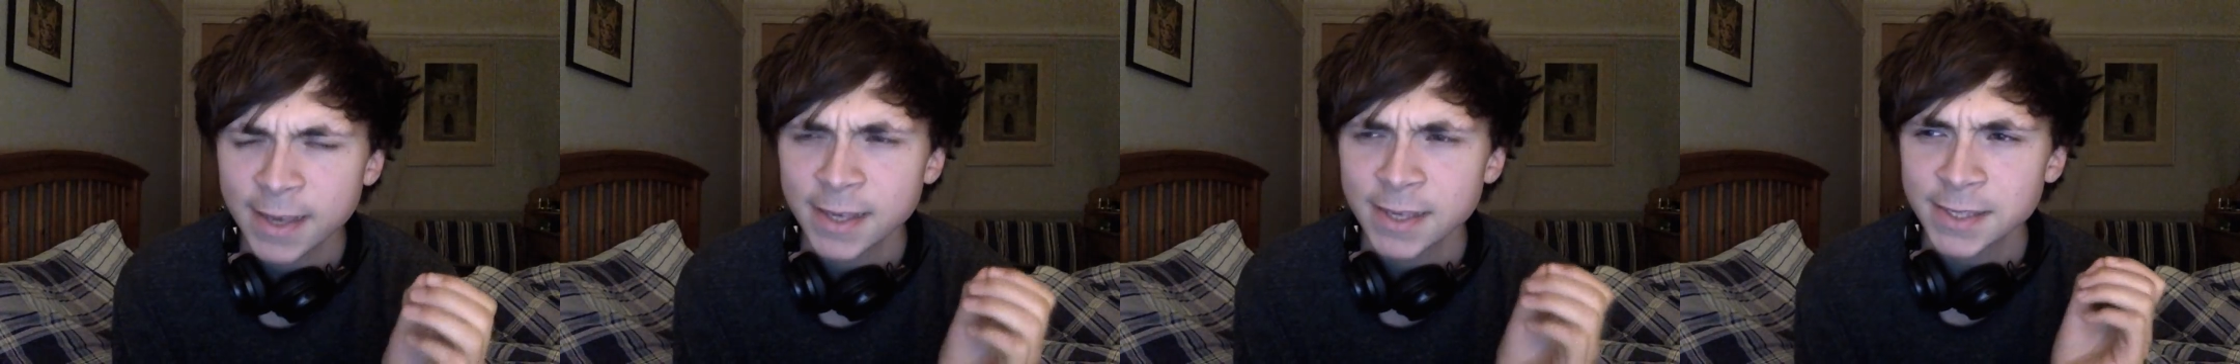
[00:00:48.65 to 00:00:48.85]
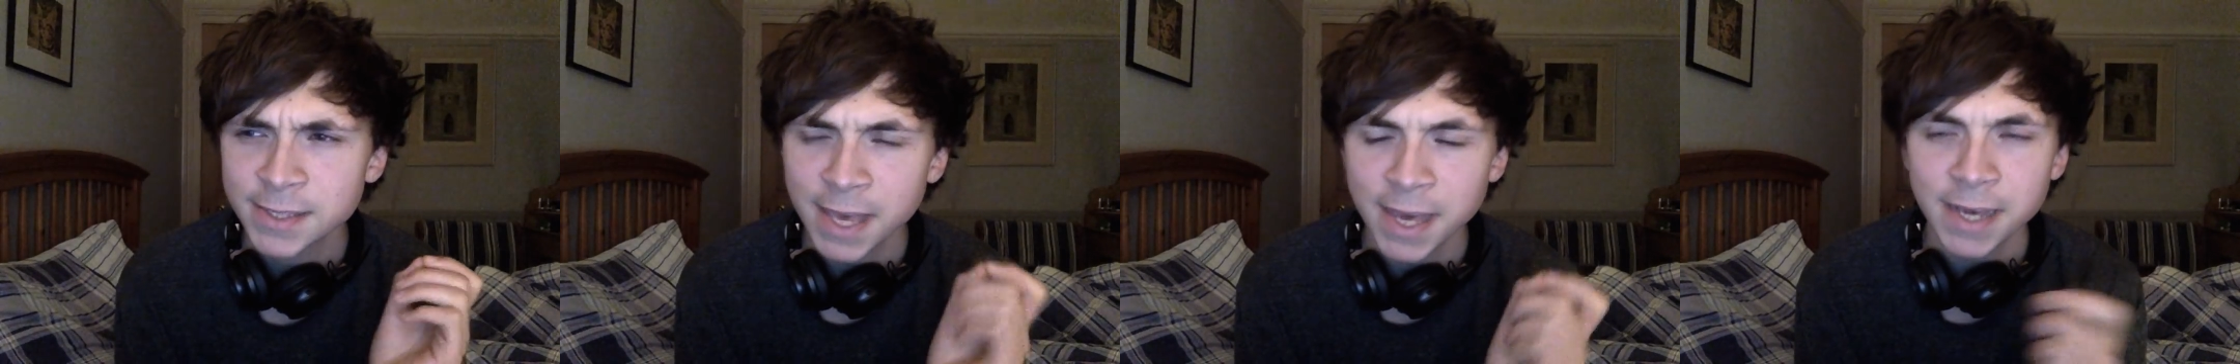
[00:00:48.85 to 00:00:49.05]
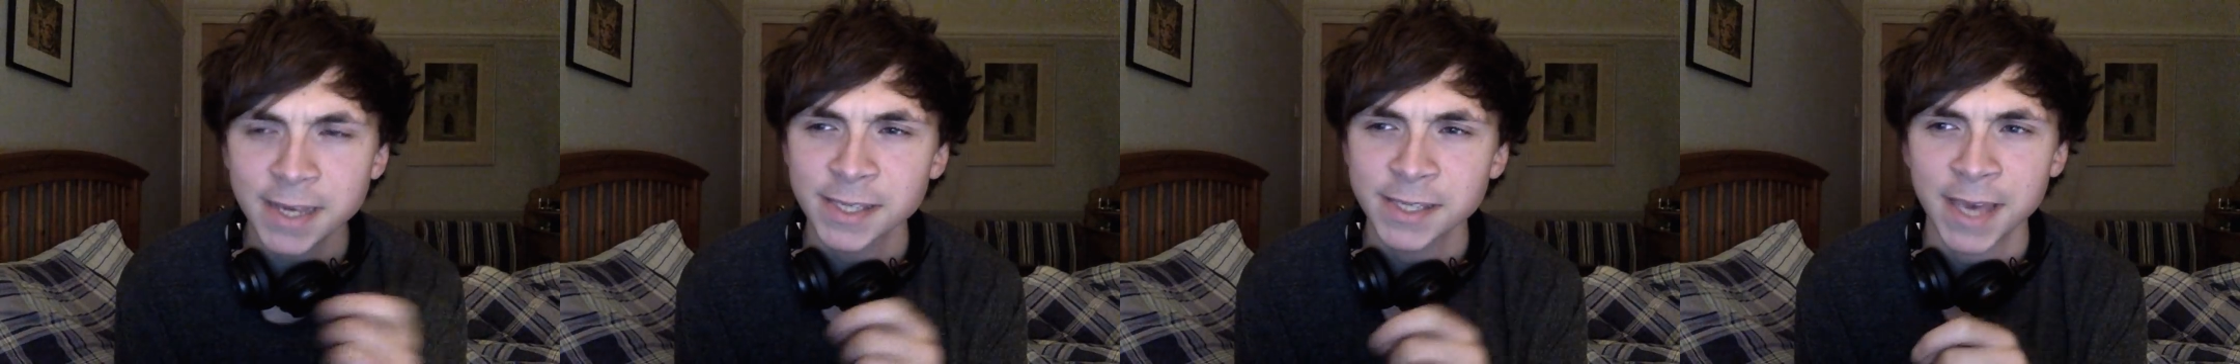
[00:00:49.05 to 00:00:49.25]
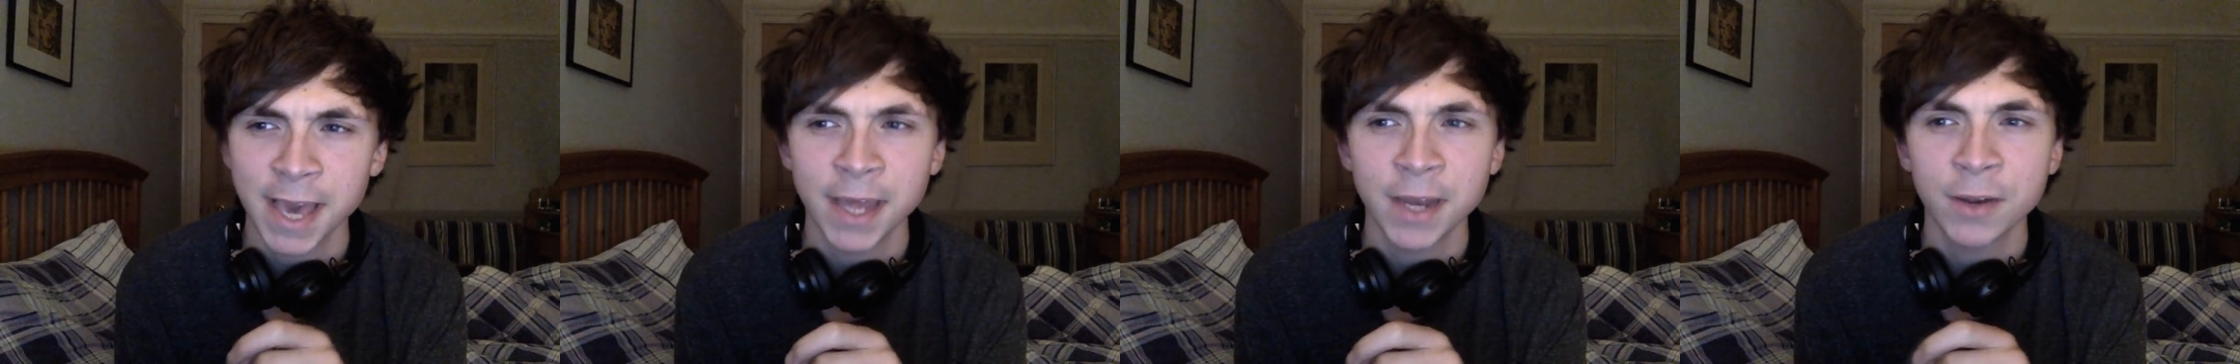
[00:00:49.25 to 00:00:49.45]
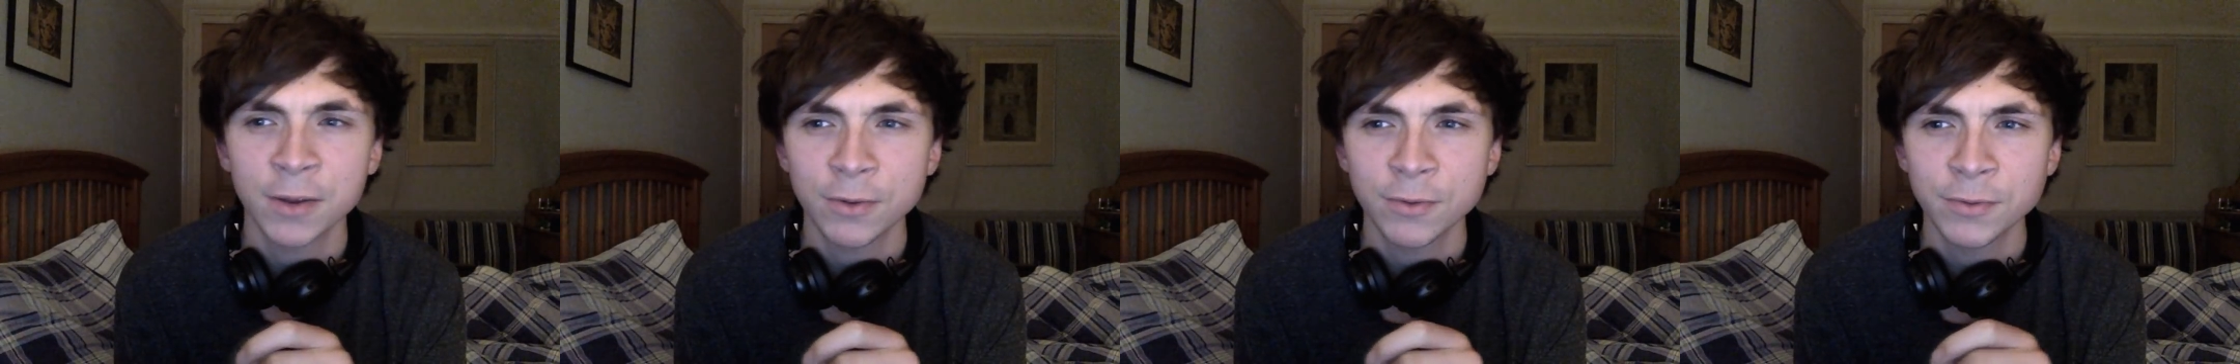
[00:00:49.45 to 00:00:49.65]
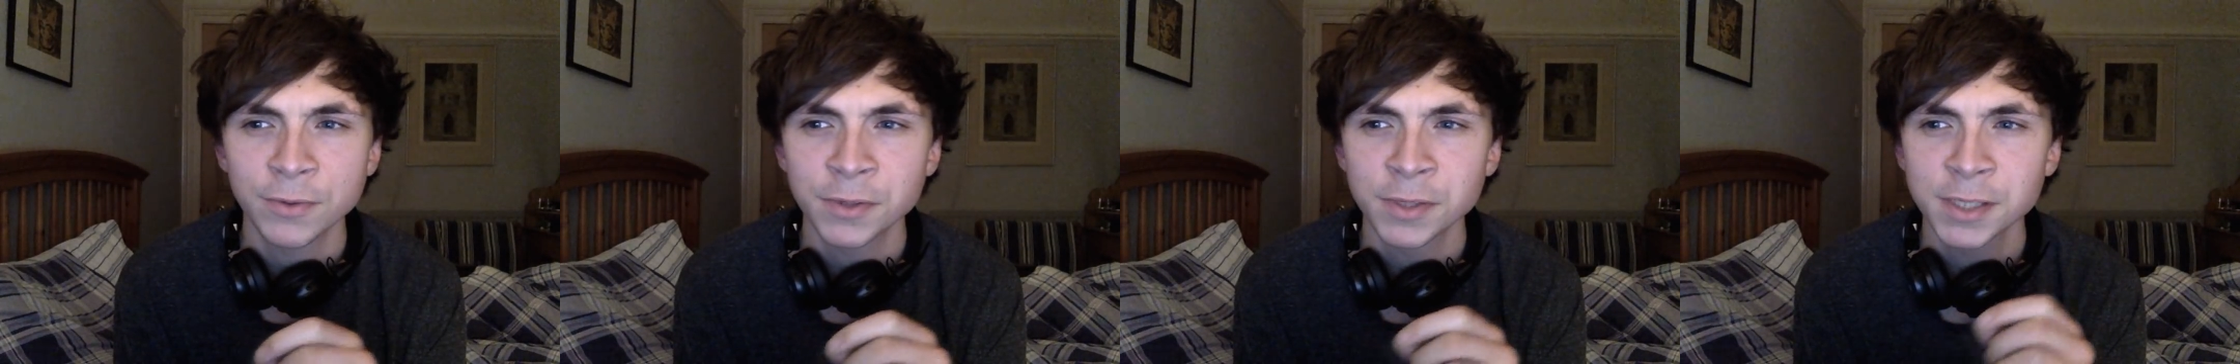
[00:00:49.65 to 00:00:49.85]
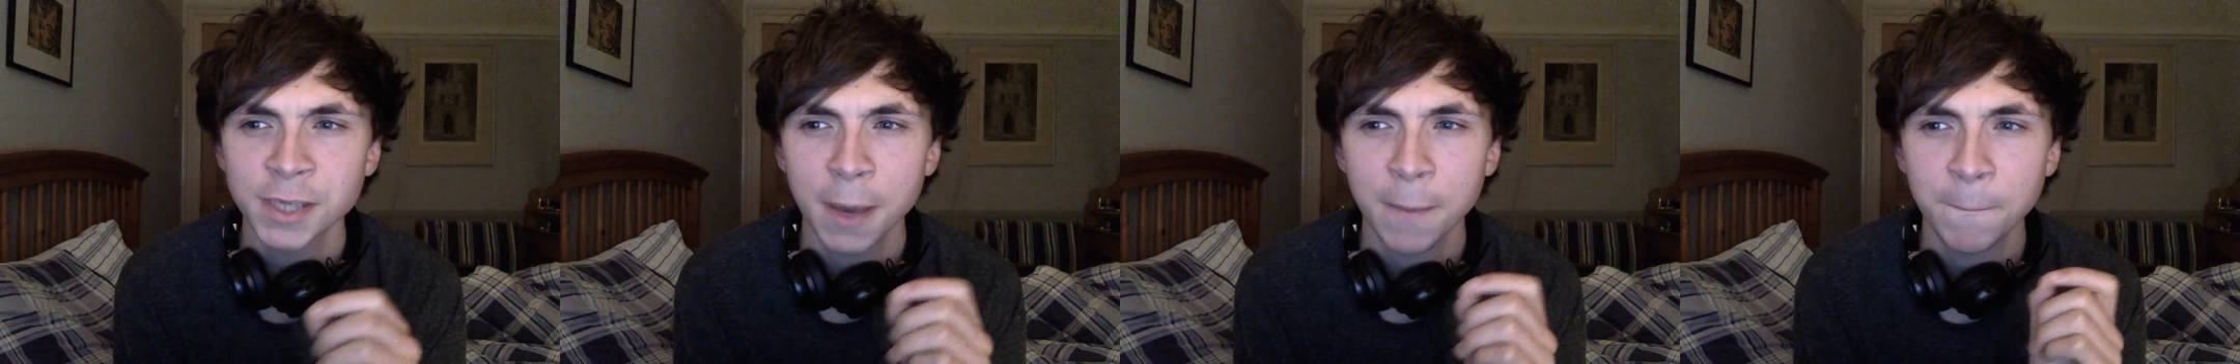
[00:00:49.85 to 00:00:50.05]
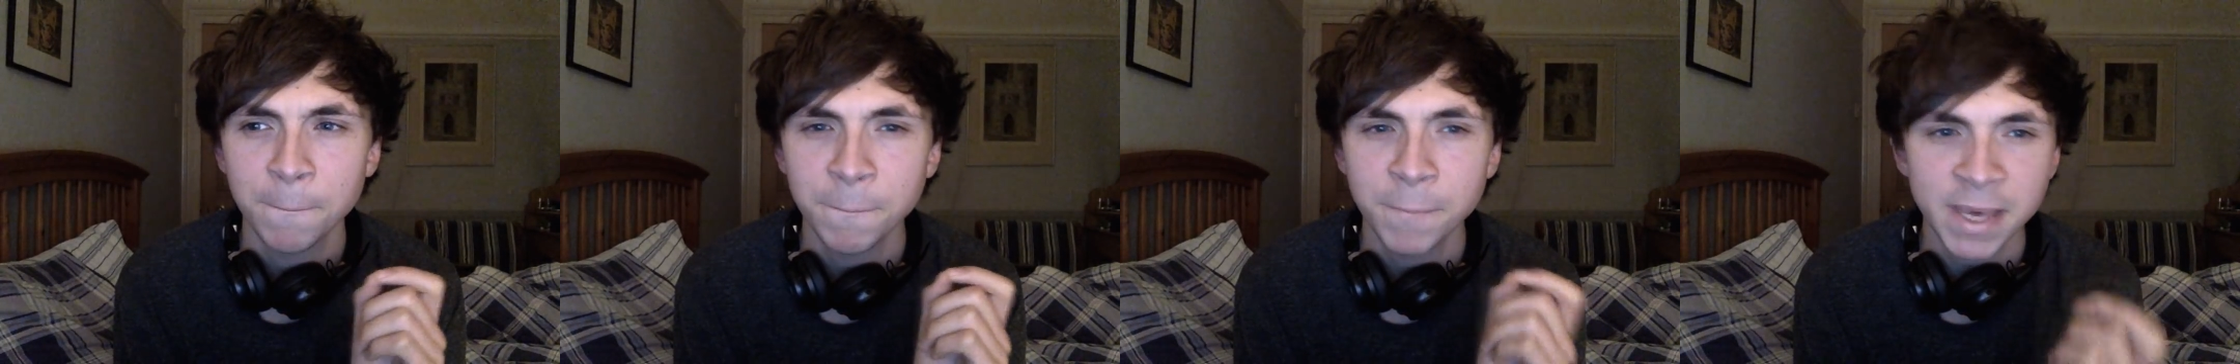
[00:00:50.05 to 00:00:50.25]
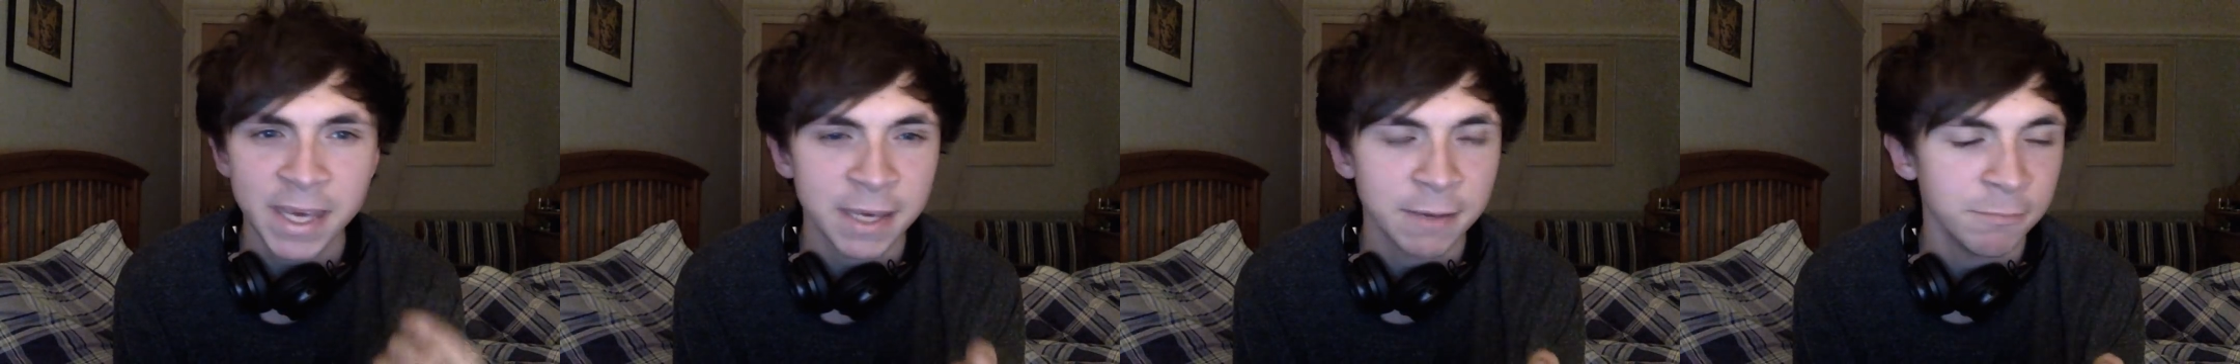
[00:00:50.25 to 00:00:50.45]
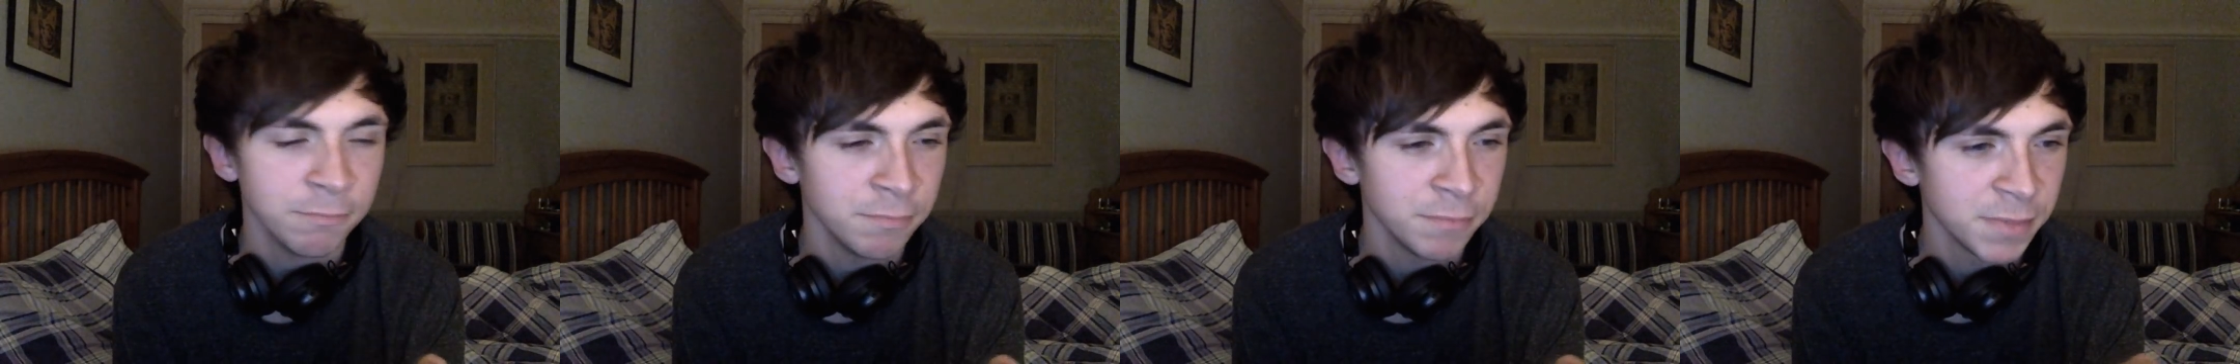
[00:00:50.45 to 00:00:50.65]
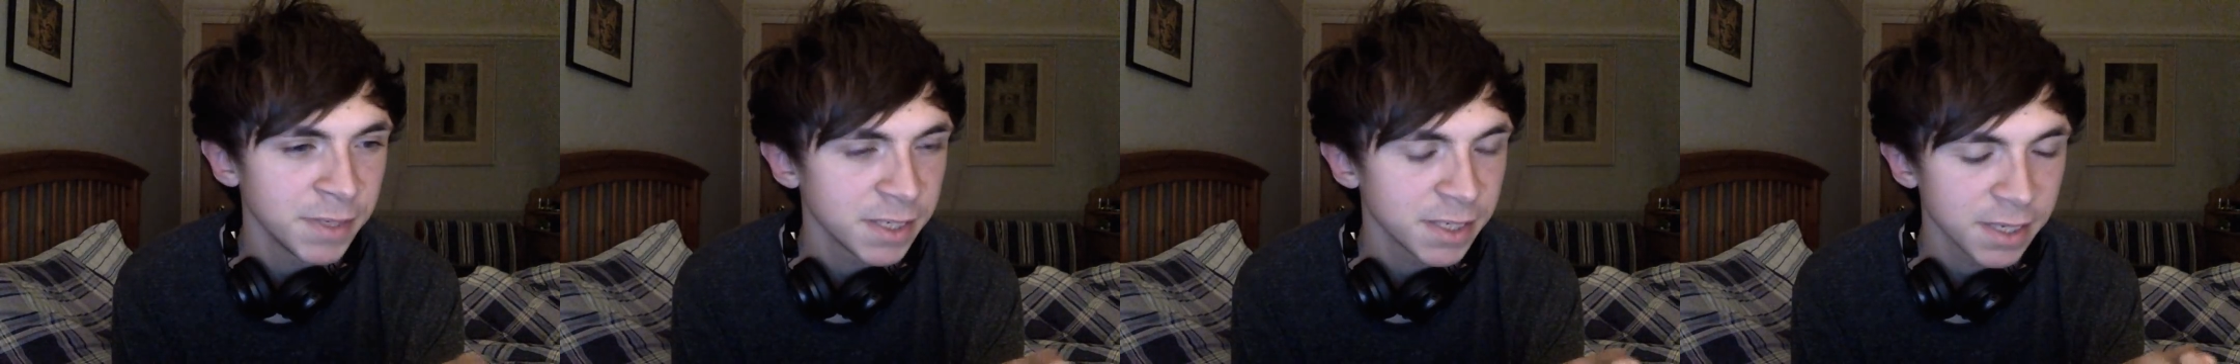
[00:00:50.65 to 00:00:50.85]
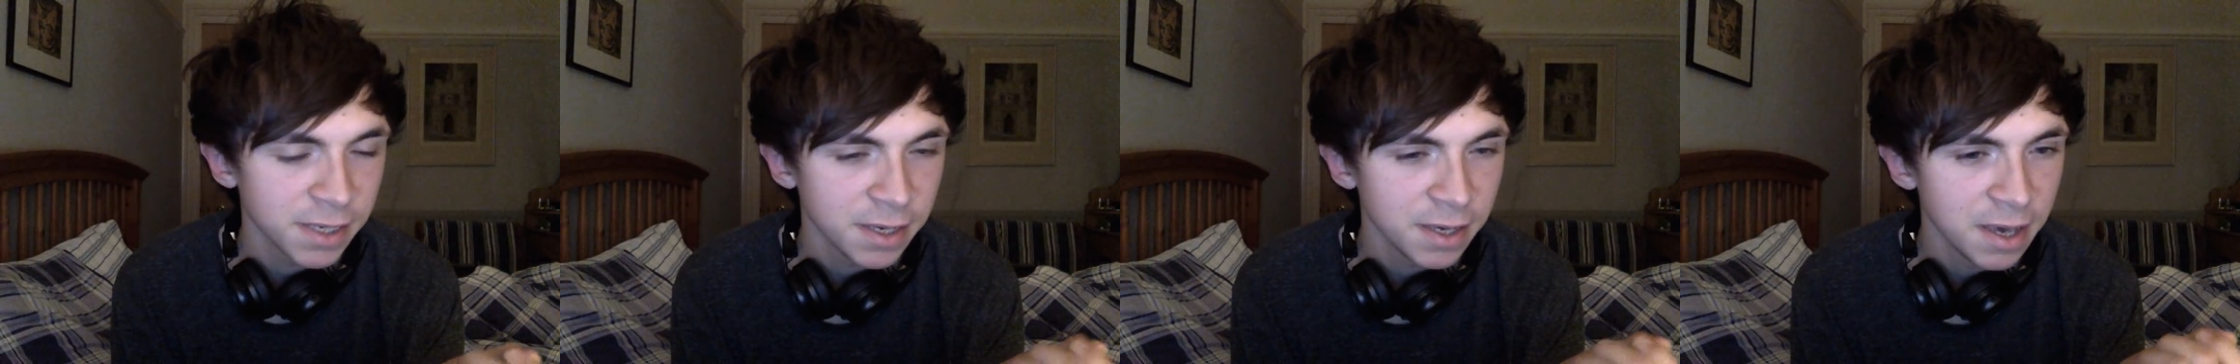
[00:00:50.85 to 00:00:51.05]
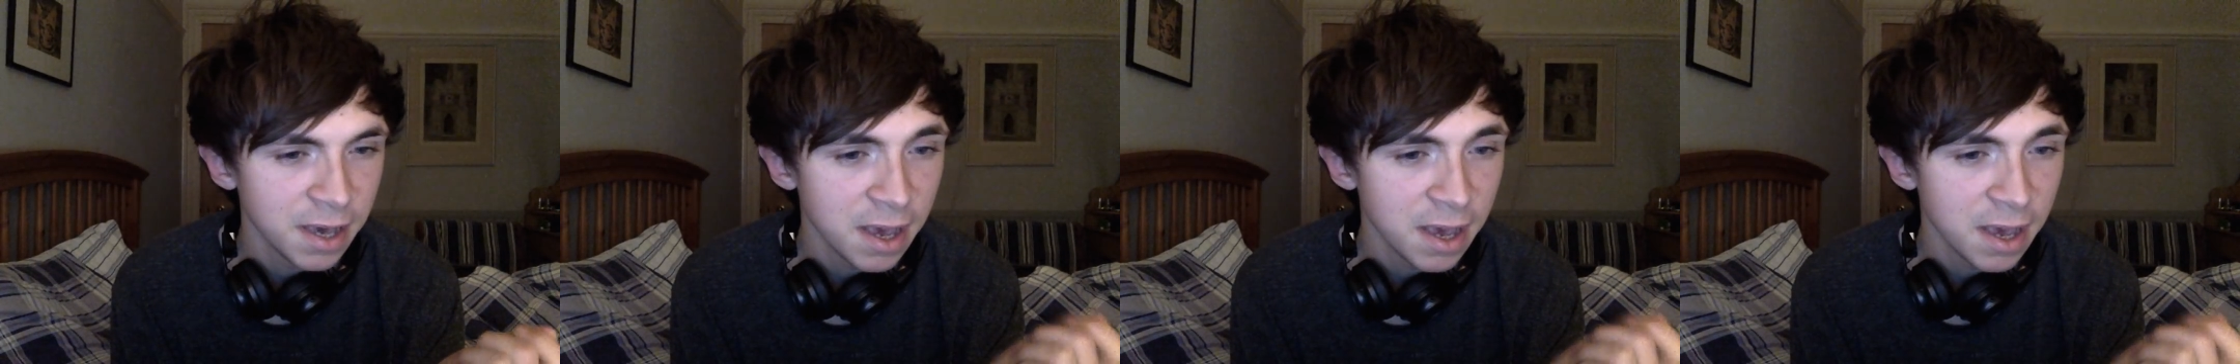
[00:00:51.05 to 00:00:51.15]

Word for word: sex scandals, memes,